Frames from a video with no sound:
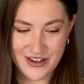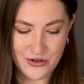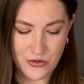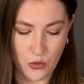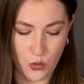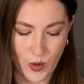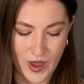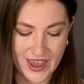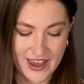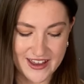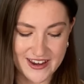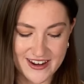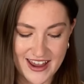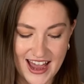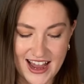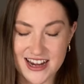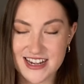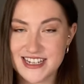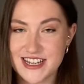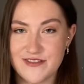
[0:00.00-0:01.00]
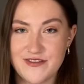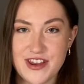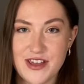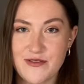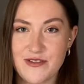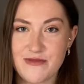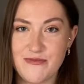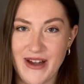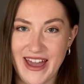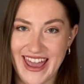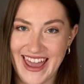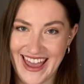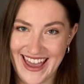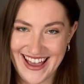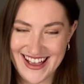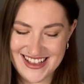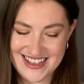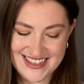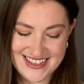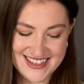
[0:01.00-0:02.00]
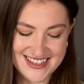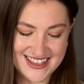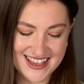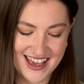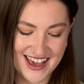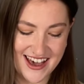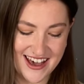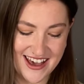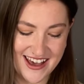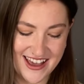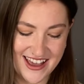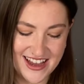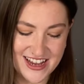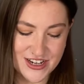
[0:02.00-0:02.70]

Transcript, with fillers: weird activity with my hands, uh,